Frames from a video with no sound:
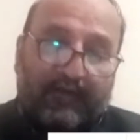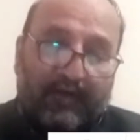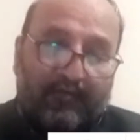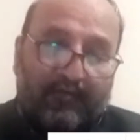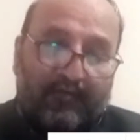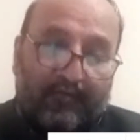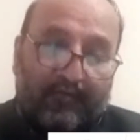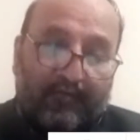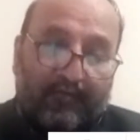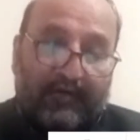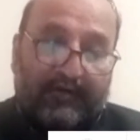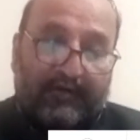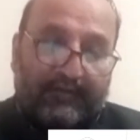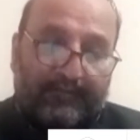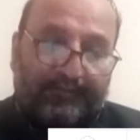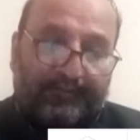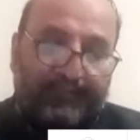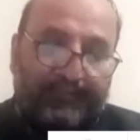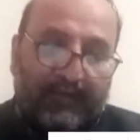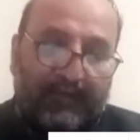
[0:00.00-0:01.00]
So that is
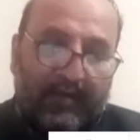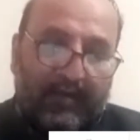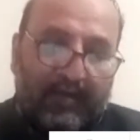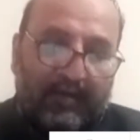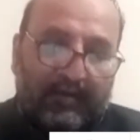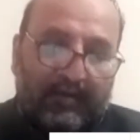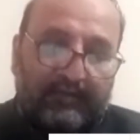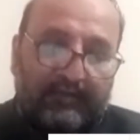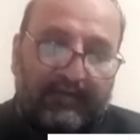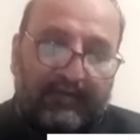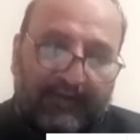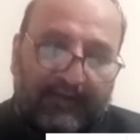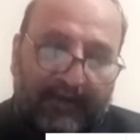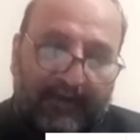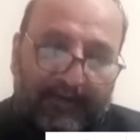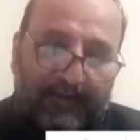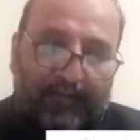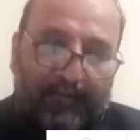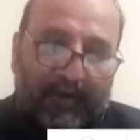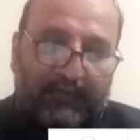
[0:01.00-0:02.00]
how
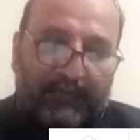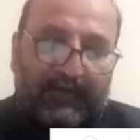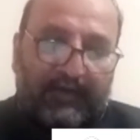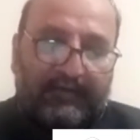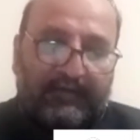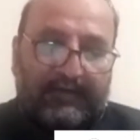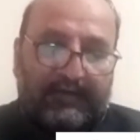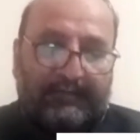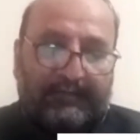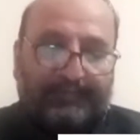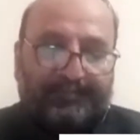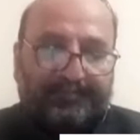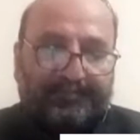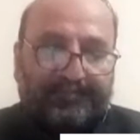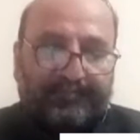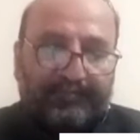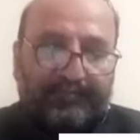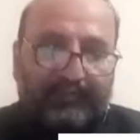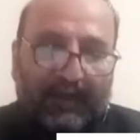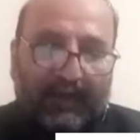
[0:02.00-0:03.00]
the libraries
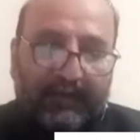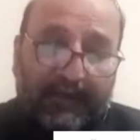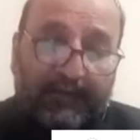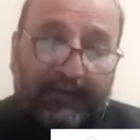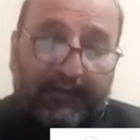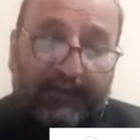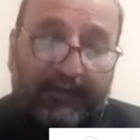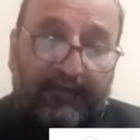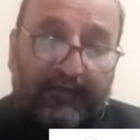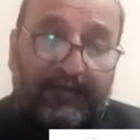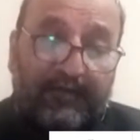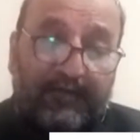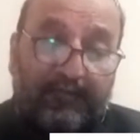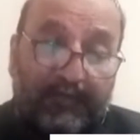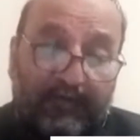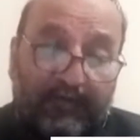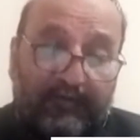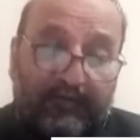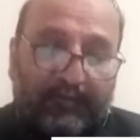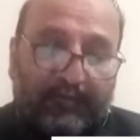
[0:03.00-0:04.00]
which are undergoing
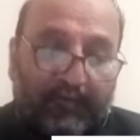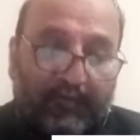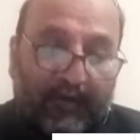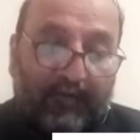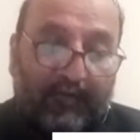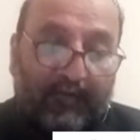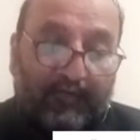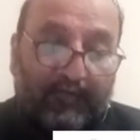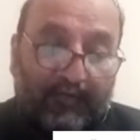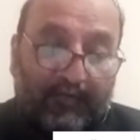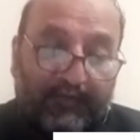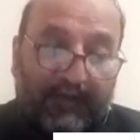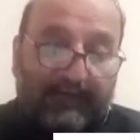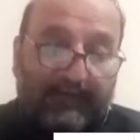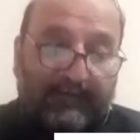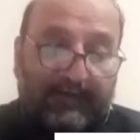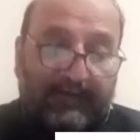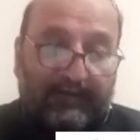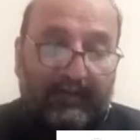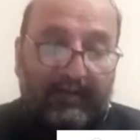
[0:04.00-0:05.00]
a lot of
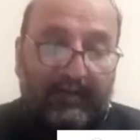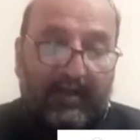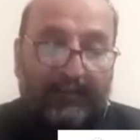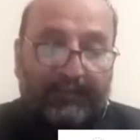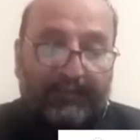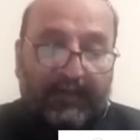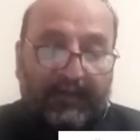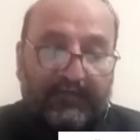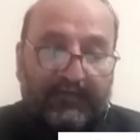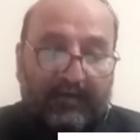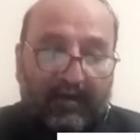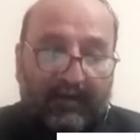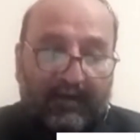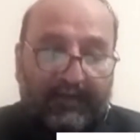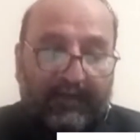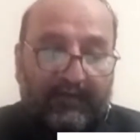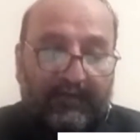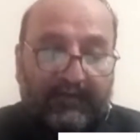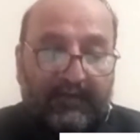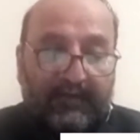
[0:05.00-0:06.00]
changes.
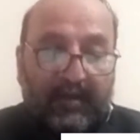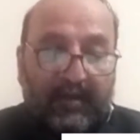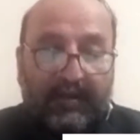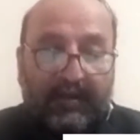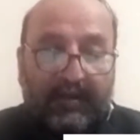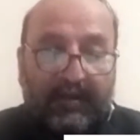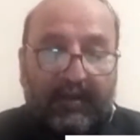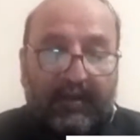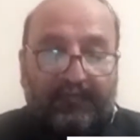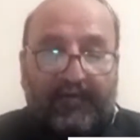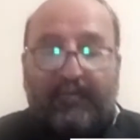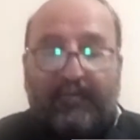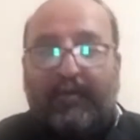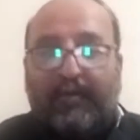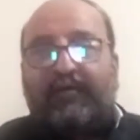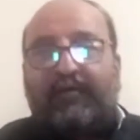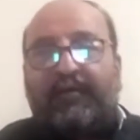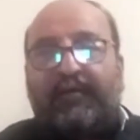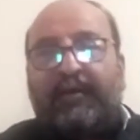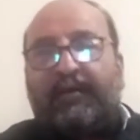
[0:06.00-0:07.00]
The changes
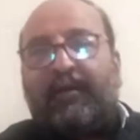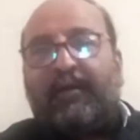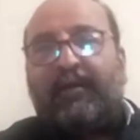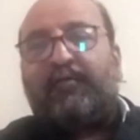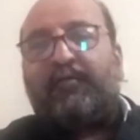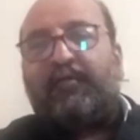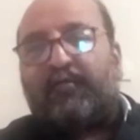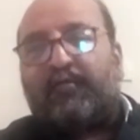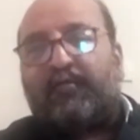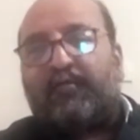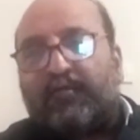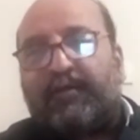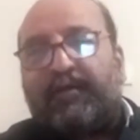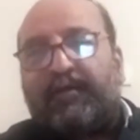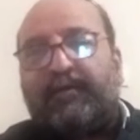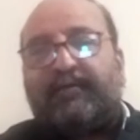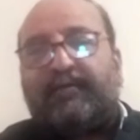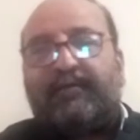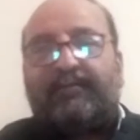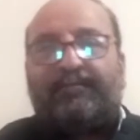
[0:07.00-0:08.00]
in libraries not
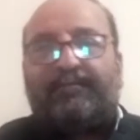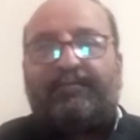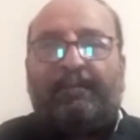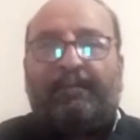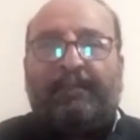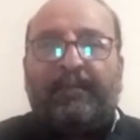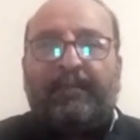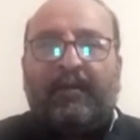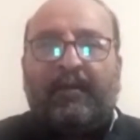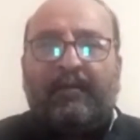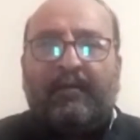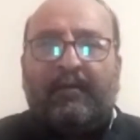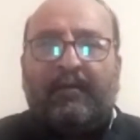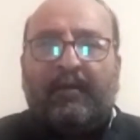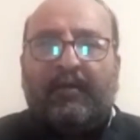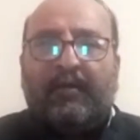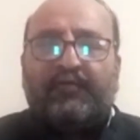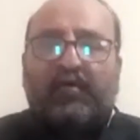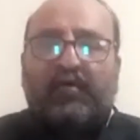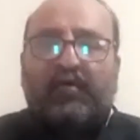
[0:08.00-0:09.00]
only in the
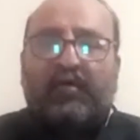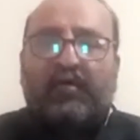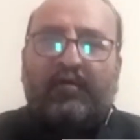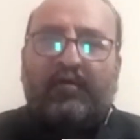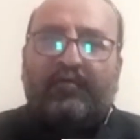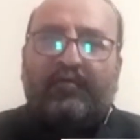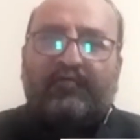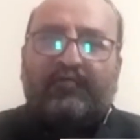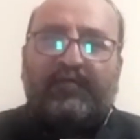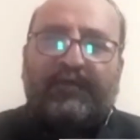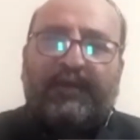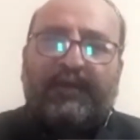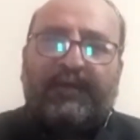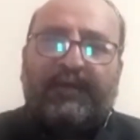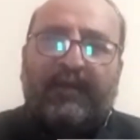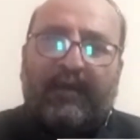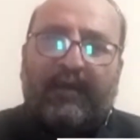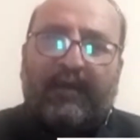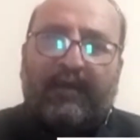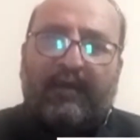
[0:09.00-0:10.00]
structural aspects,
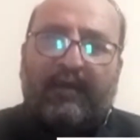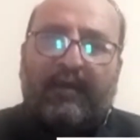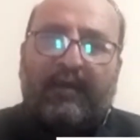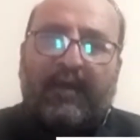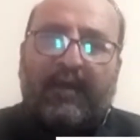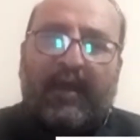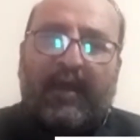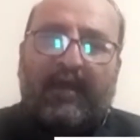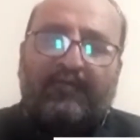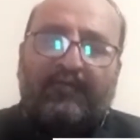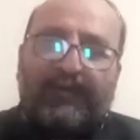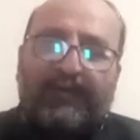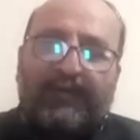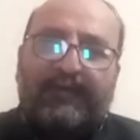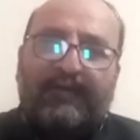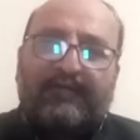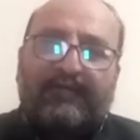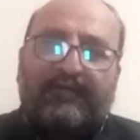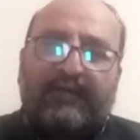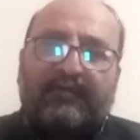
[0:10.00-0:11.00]
but
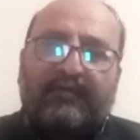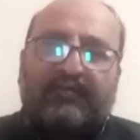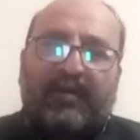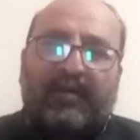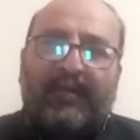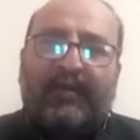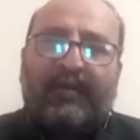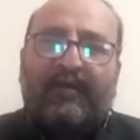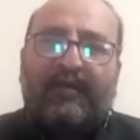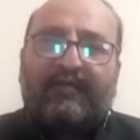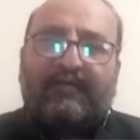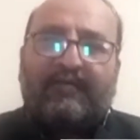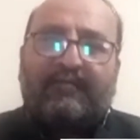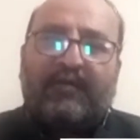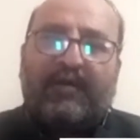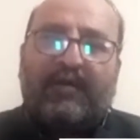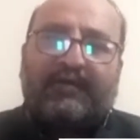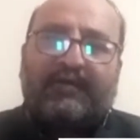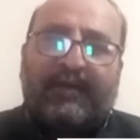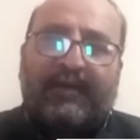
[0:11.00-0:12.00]
also changes are
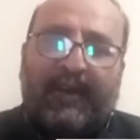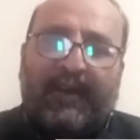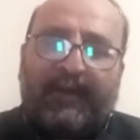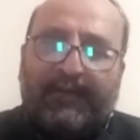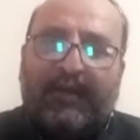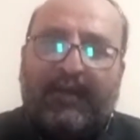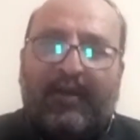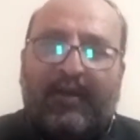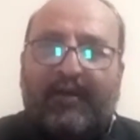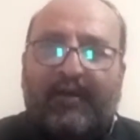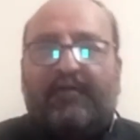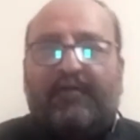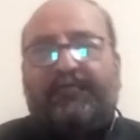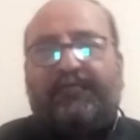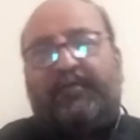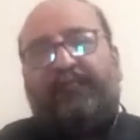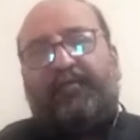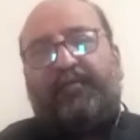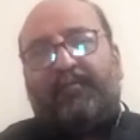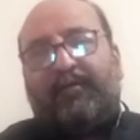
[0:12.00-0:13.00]
happening in the
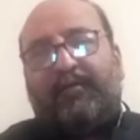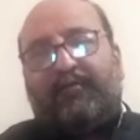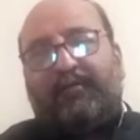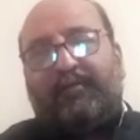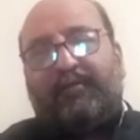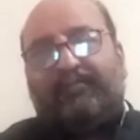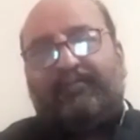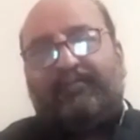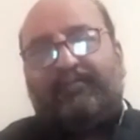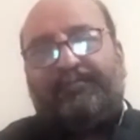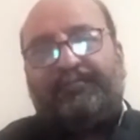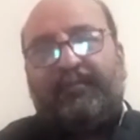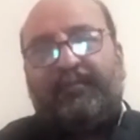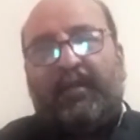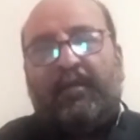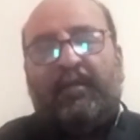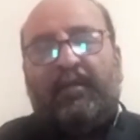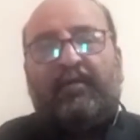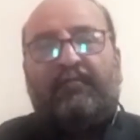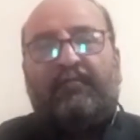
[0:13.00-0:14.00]
functional role of
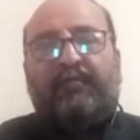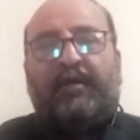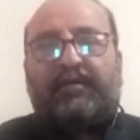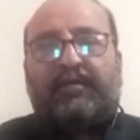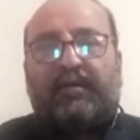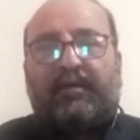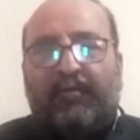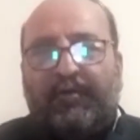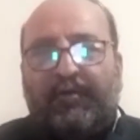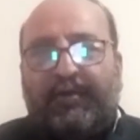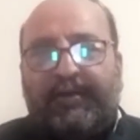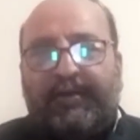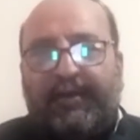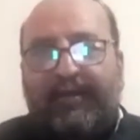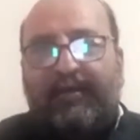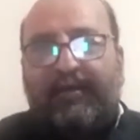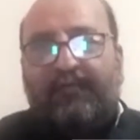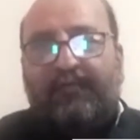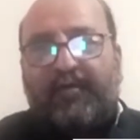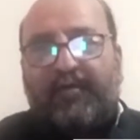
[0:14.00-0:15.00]
the
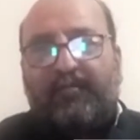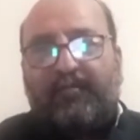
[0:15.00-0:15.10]
libraries.